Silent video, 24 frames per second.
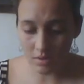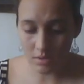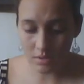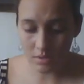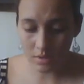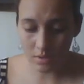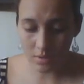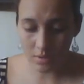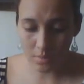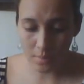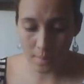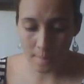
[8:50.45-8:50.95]

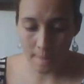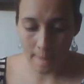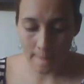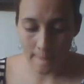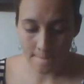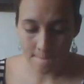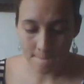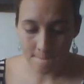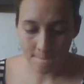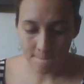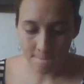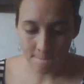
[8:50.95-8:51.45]
So
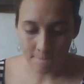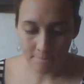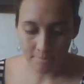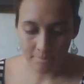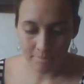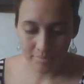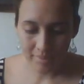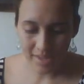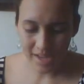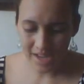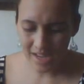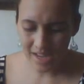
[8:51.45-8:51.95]

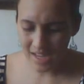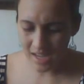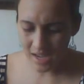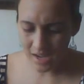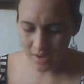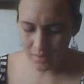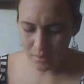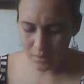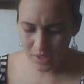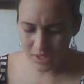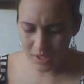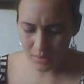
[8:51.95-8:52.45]

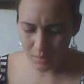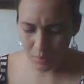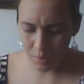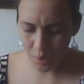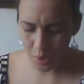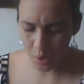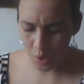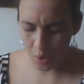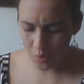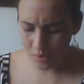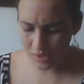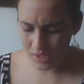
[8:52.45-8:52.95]
I would
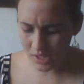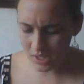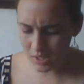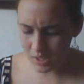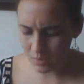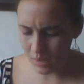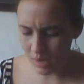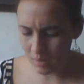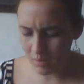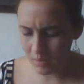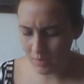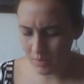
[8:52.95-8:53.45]
suppose it's
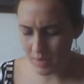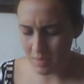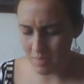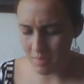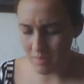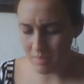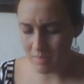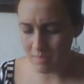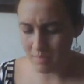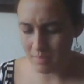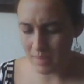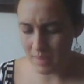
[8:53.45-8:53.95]

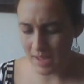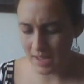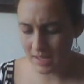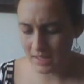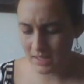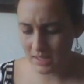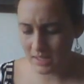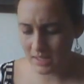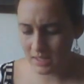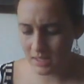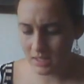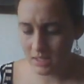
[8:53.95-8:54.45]
probably
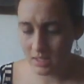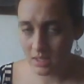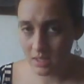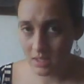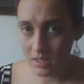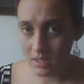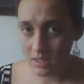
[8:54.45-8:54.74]
best